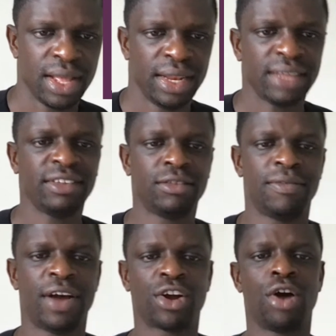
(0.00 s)
Let's see some
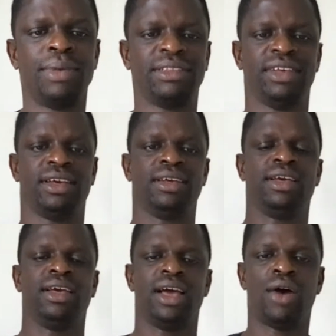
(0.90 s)
of our comments here.
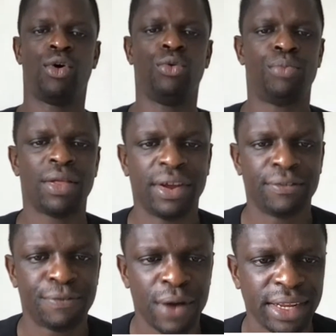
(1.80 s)
Our own brother
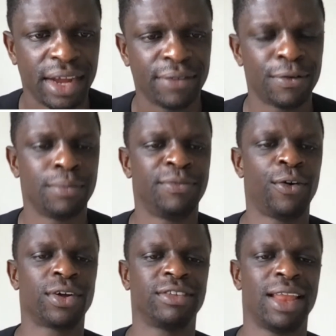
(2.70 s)
and friend here from
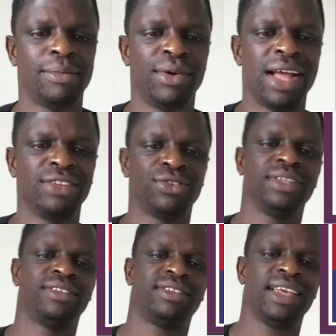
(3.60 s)
Focus on Liberia,
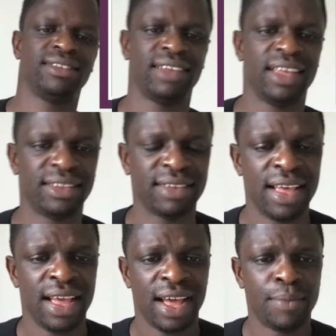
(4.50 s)
Anthony CS, says,
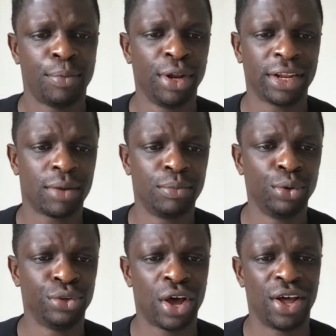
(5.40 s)
the political
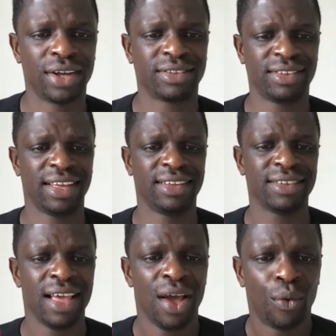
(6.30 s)
bulldog
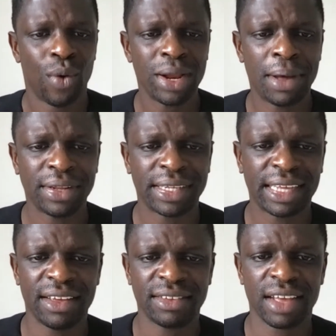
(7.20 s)
says, what about the
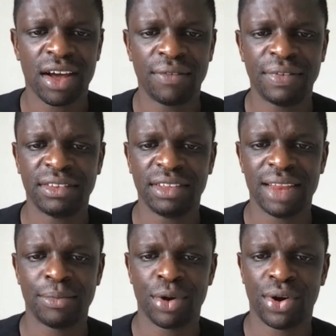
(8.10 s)
chaos and conflict these
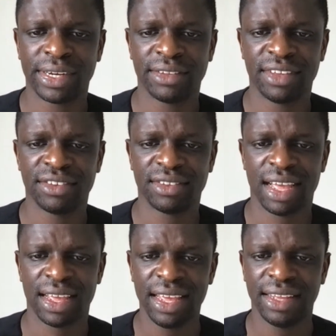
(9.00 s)
Liberian organizations
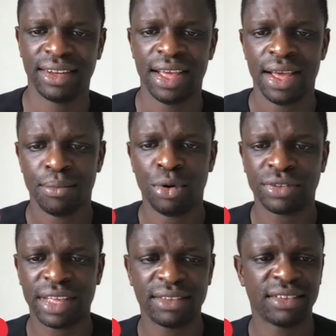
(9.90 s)
are in?
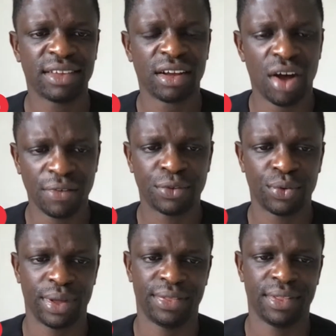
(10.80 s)
Most cases engulfed
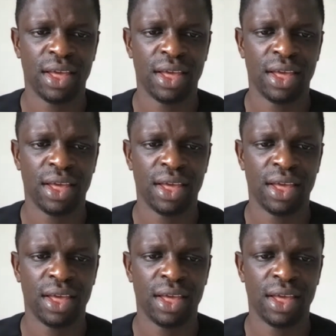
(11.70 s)
with.